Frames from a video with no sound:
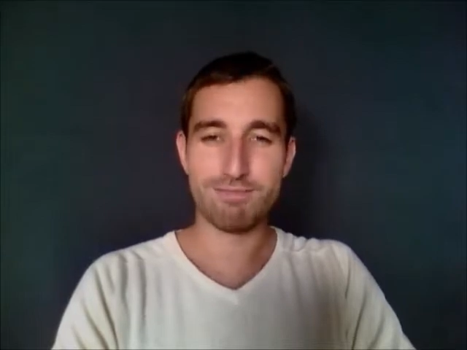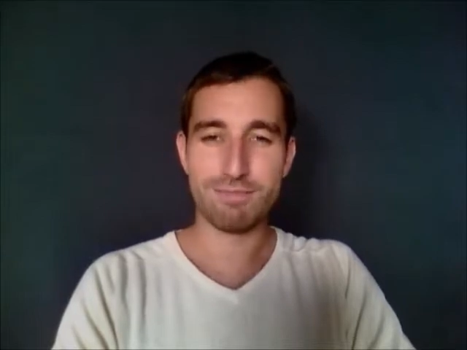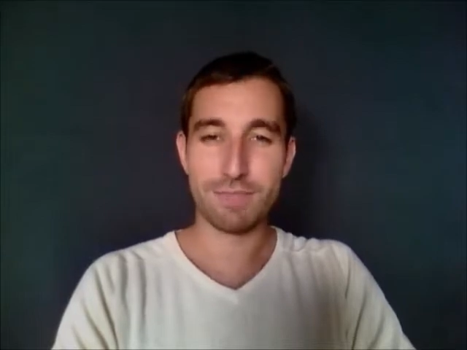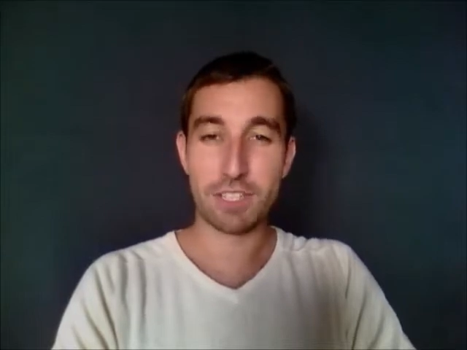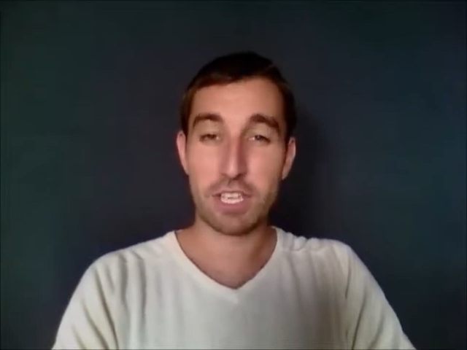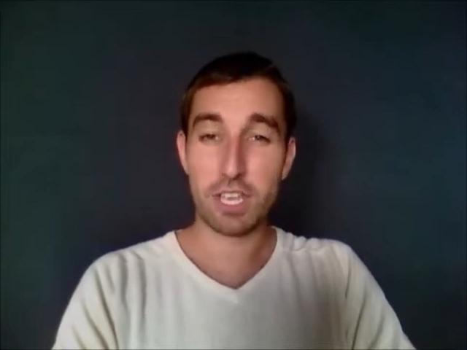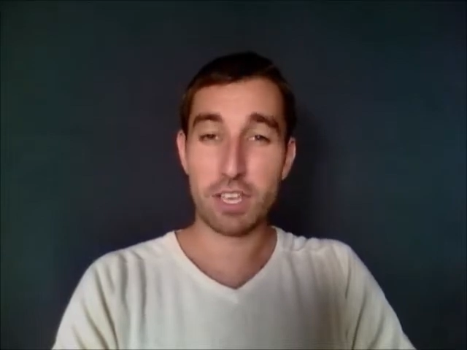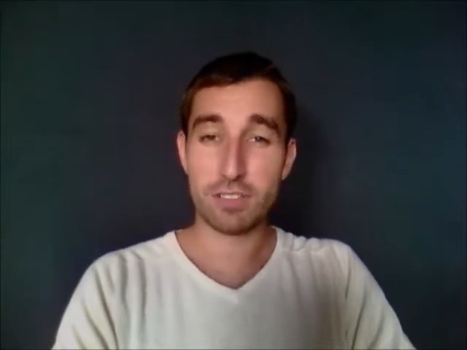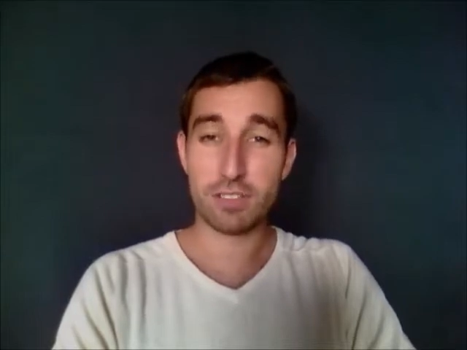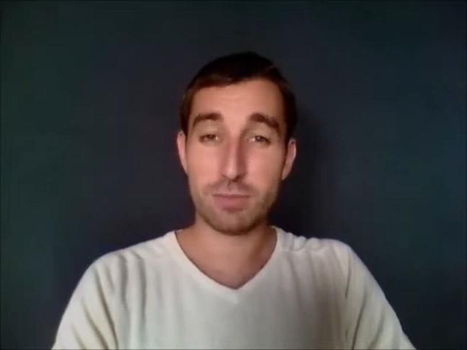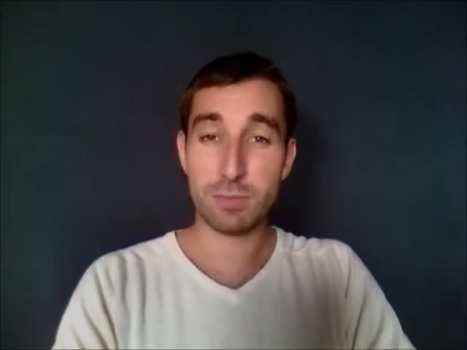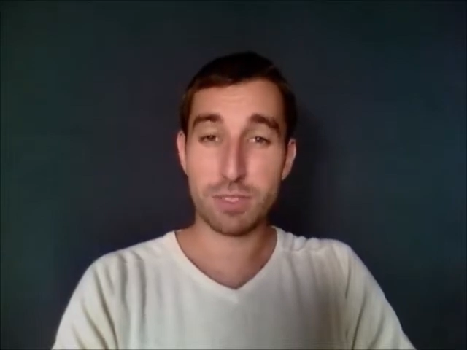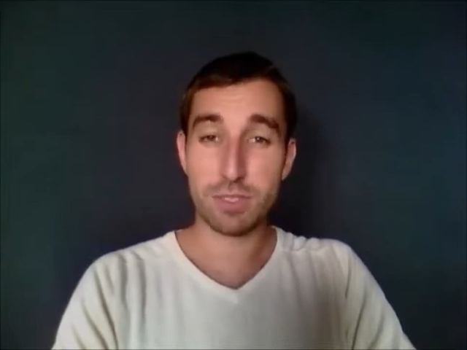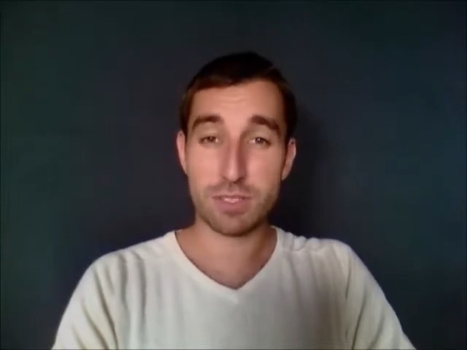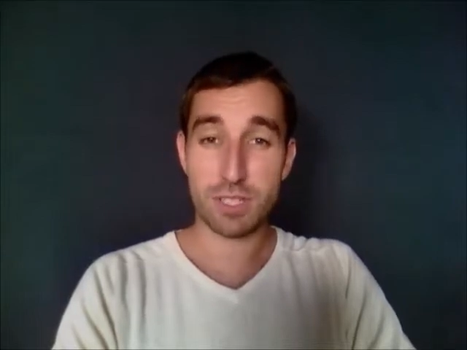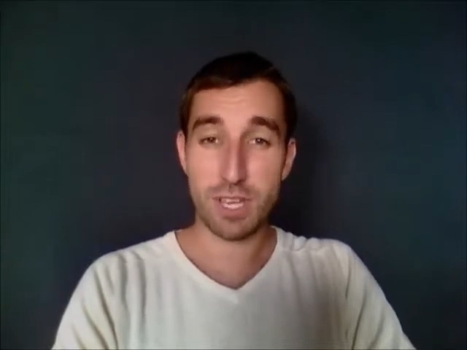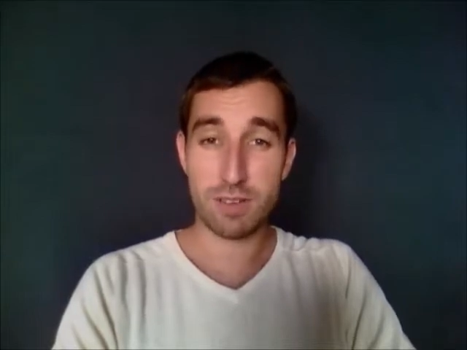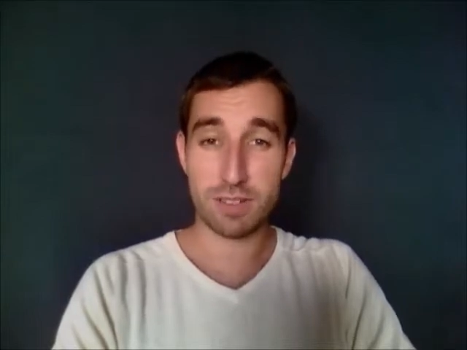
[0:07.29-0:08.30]
The customer
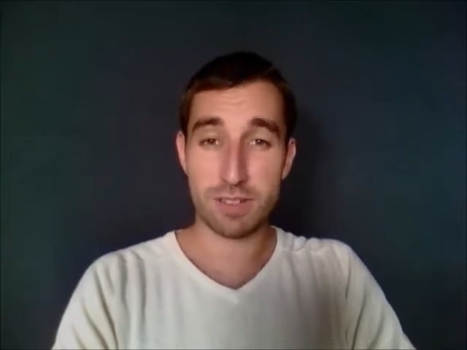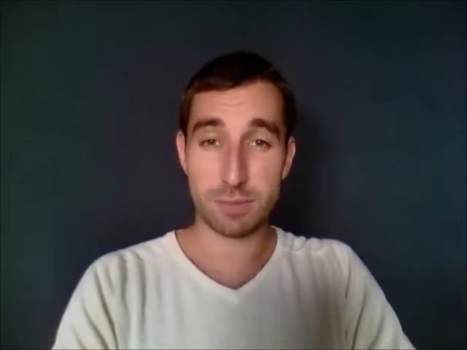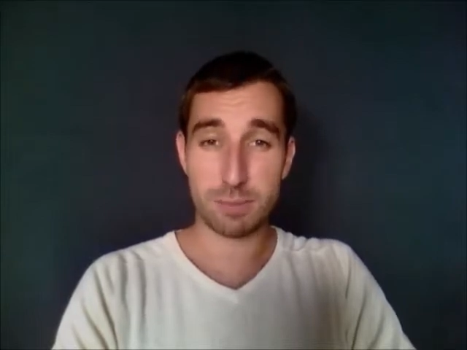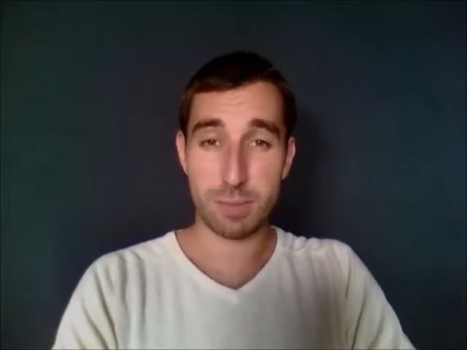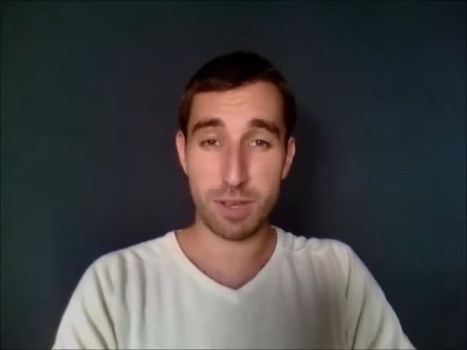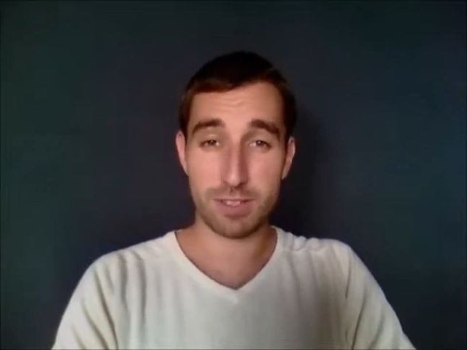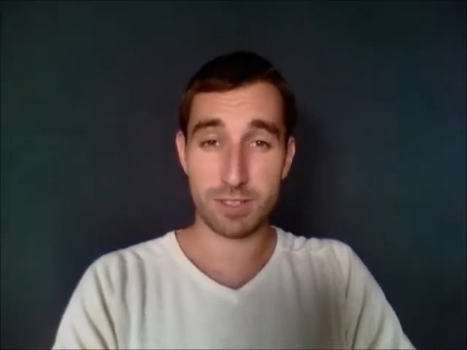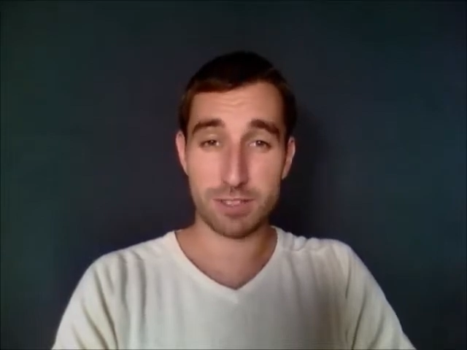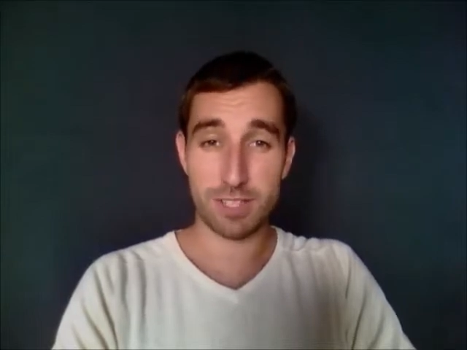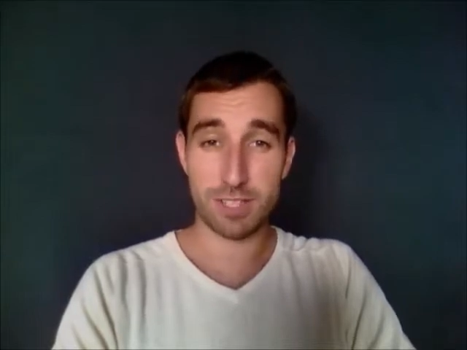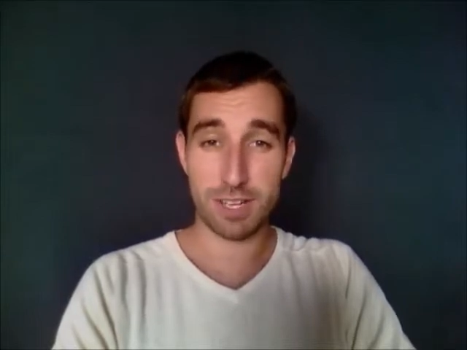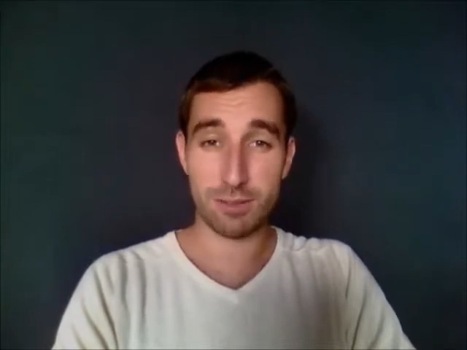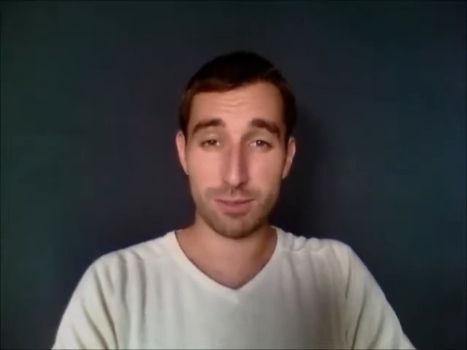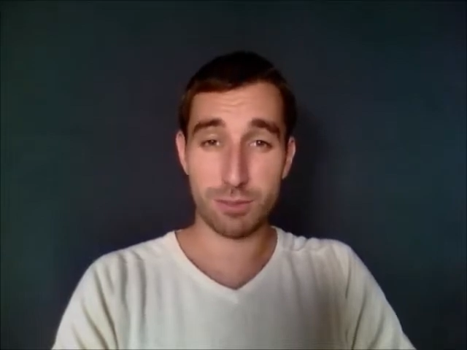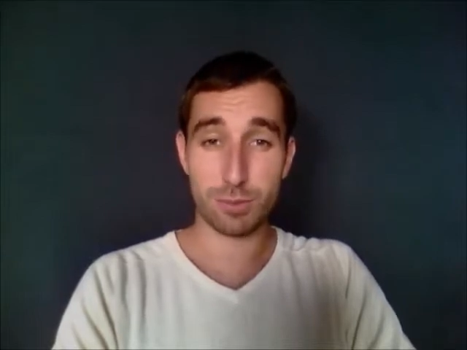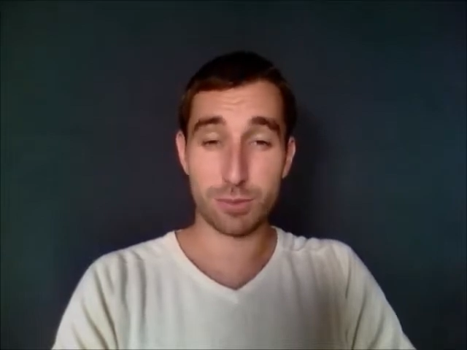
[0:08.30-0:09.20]
service personnel